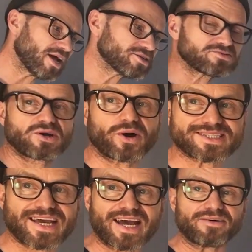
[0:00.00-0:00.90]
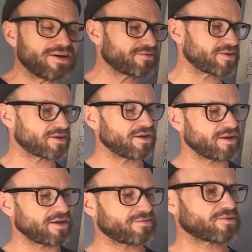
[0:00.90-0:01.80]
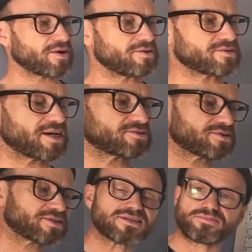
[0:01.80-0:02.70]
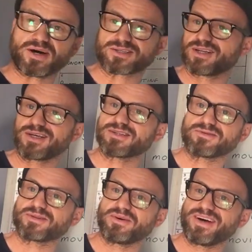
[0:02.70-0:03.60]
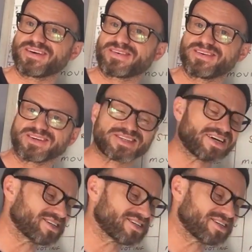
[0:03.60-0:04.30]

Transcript: And it's also quite scary if you're quite new to hairdressing. Personally, don't do it if you're new to